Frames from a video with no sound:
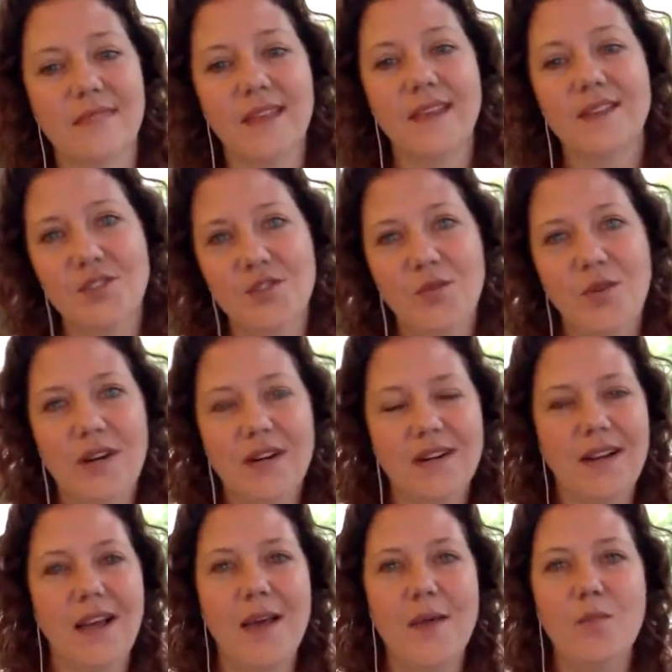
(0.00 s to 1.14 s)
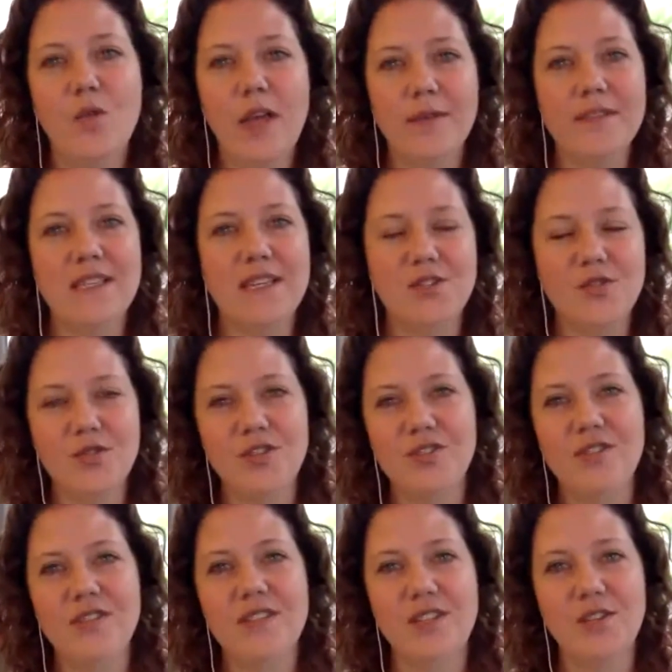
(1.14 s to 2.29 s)
Sure. Well, I was introduced
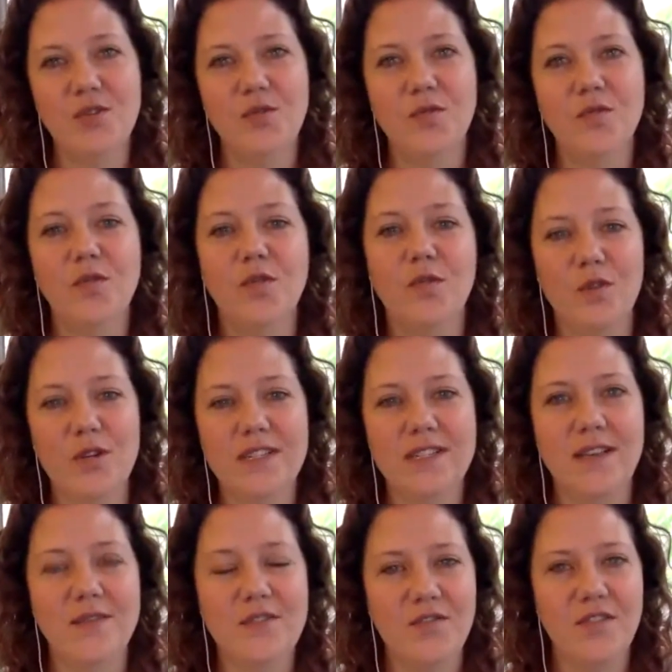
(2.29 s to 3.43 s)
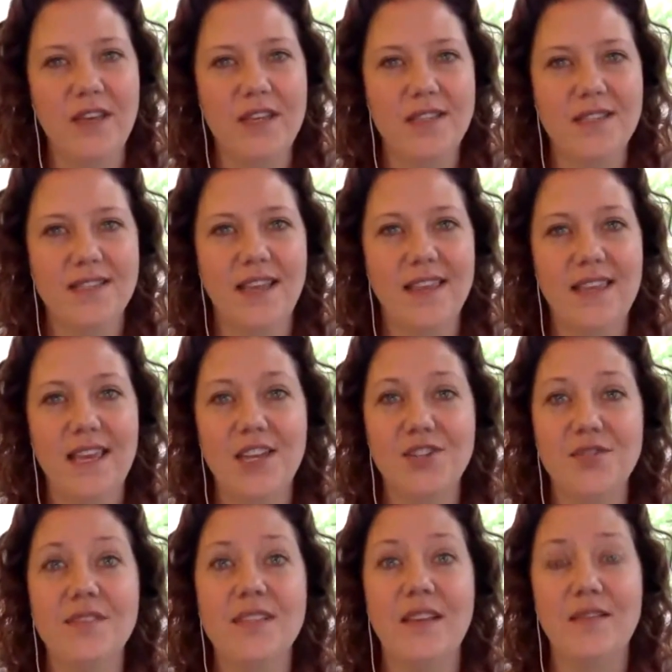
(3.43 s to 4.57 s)
to full force self-defense at the age of
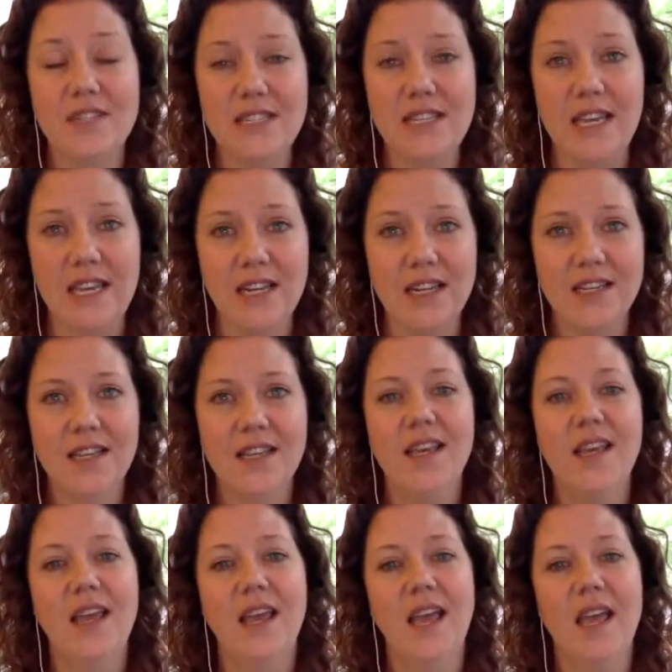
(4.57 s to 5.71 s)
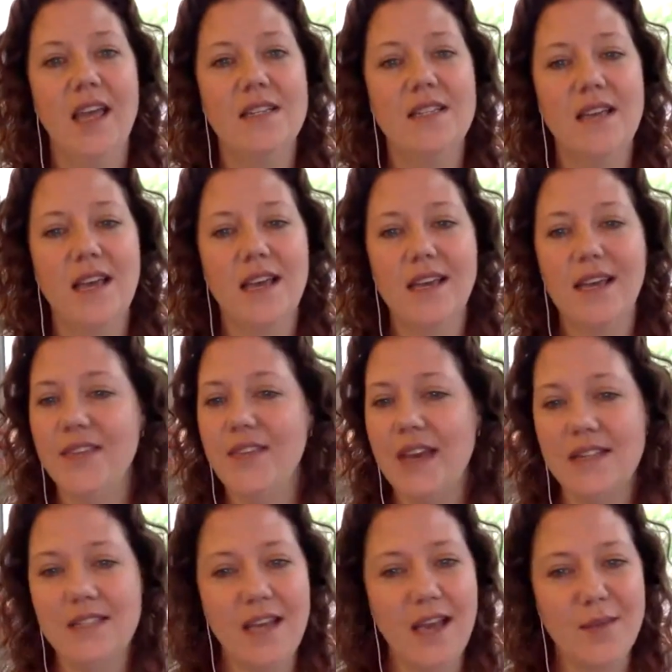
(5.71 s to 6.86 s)
17. And at that
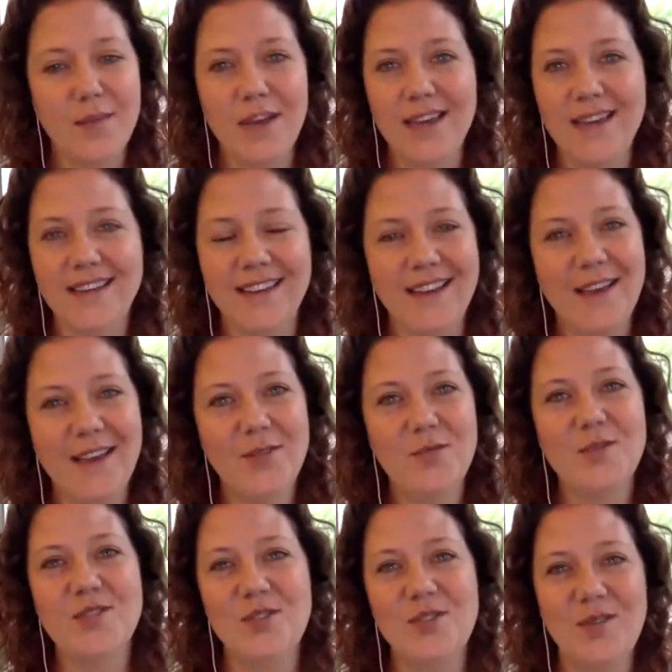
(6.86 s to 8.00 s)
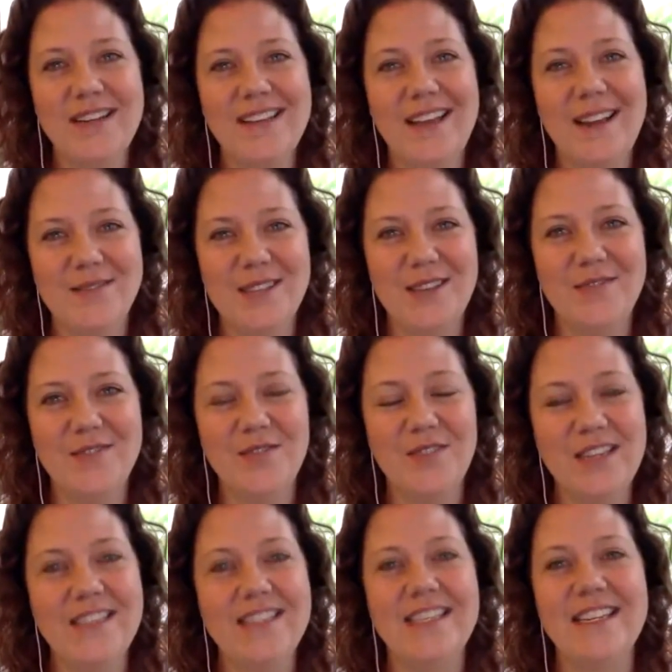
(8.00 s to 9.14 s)
time, I was doing a lot of
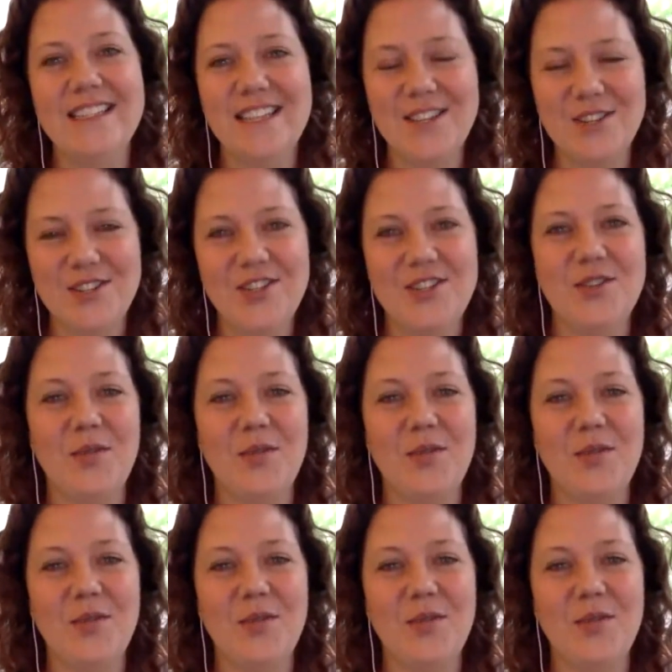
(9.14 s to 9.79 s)
self-defense, continued to do it